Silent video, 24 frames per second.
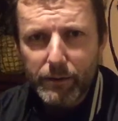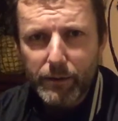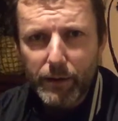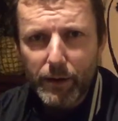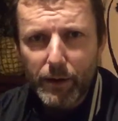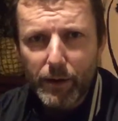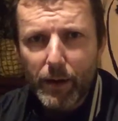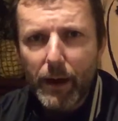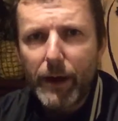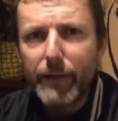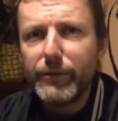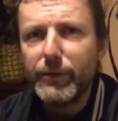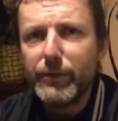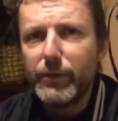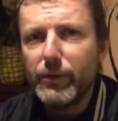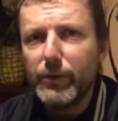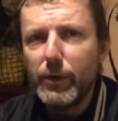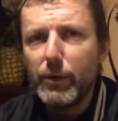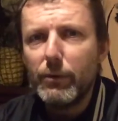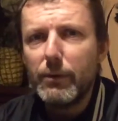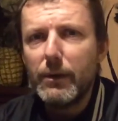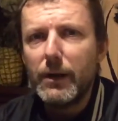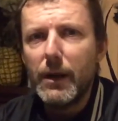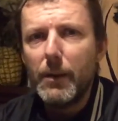you know, after the
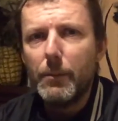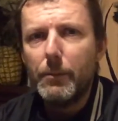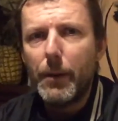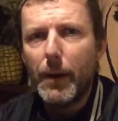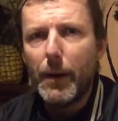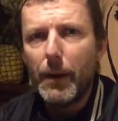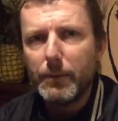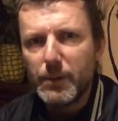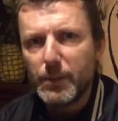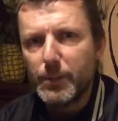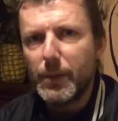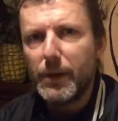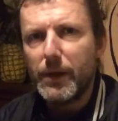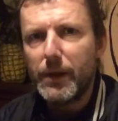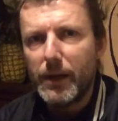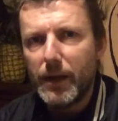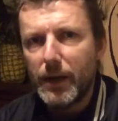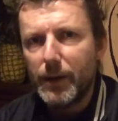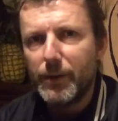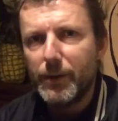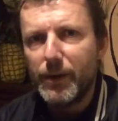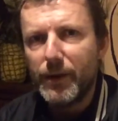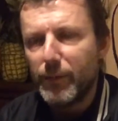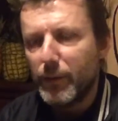nuclear bomb's been
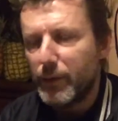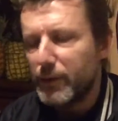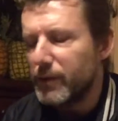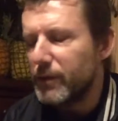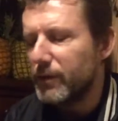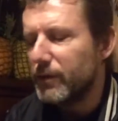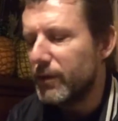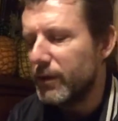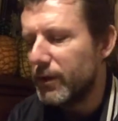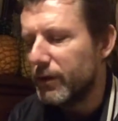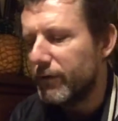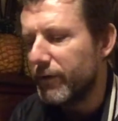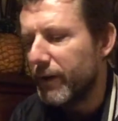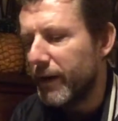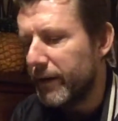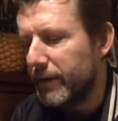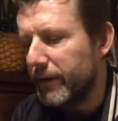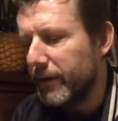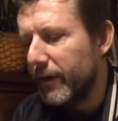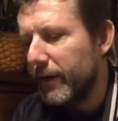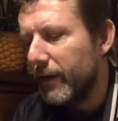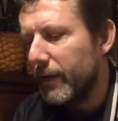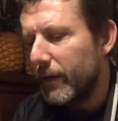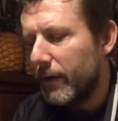here and everyone's underground.